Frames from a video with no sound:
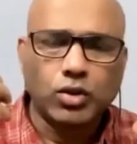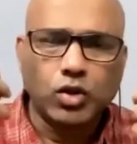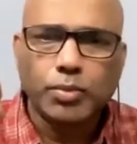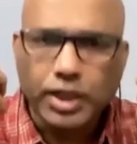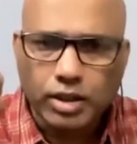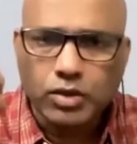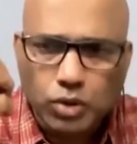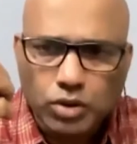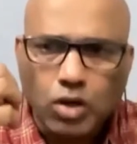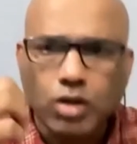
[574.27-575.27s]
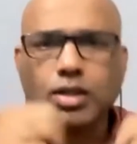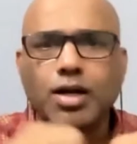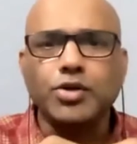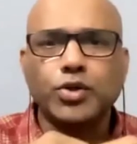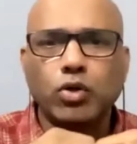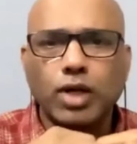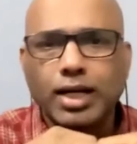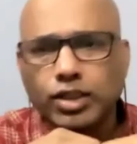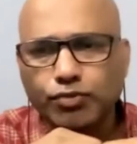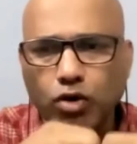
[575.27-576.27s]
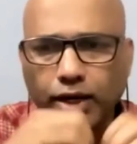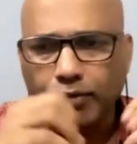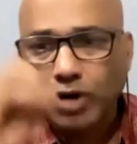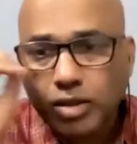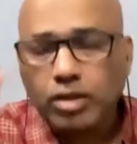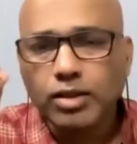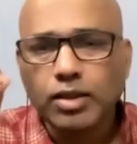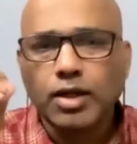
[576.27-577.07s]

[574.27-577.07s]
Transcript: or Britain could not control us forever,